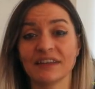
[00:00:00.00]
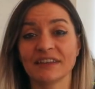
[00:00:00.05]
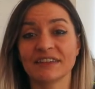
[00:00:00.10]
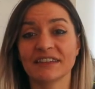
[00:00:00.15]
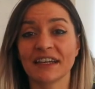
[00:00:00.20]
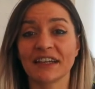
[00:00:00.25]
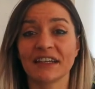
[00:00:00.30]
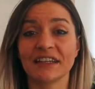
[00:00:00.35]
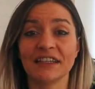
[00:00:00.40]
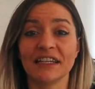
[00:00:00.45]

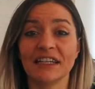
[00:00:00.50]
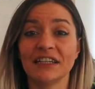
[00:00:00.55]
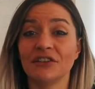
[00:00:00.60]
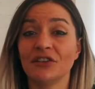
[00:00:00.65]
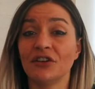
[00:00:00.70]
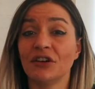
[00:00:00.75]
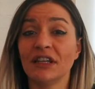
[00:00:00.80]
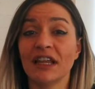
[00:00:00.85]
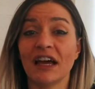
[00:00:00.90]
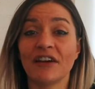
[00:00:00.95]
Secondly,
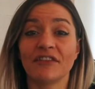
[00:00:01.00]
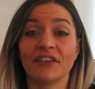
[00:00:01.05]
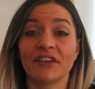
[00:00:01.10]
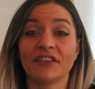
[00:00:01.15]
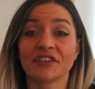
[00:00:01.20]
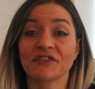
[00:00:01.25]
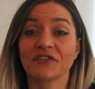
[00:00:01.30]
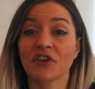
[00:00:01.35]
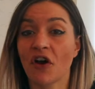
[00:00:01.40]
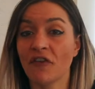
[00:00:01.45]
low
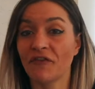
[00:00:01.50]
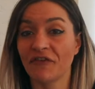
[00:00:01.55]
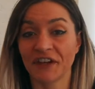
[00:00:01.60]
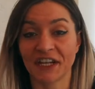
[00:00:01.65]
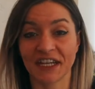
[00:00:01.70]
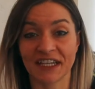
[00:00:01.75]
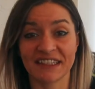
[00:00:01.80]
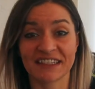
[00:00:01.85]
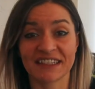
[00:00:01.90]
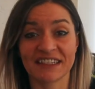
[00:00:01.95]
levels of
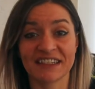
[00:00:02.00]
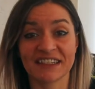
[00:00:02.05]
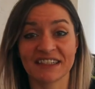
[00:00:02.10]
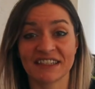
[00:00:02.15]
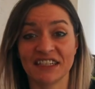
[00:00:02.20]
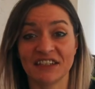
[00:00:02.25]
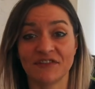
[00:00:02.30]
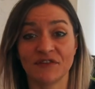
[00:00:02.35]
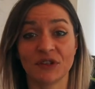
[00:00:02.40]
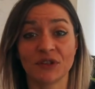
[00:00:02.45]
confidence in
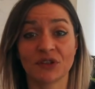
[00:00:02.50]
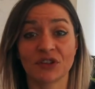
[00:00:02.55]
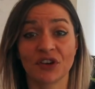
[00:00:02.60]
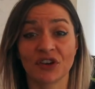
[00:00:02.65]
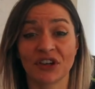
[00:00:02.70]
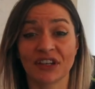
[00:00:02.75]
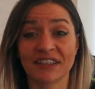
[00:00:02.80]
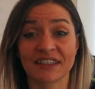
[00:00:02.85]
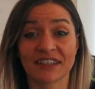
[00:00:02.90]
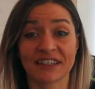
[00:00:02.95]
seafood
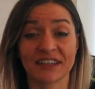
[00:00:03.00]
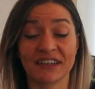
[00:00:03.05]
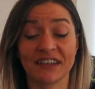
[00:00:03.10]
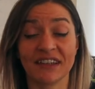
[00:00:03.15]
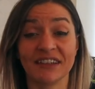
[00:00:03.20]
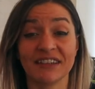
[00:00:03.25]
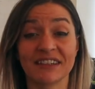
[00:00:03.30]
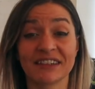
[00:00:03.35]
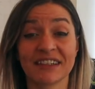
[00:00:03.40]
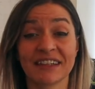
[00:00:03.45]
cooking
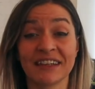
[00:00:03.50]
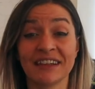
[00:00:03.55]
skills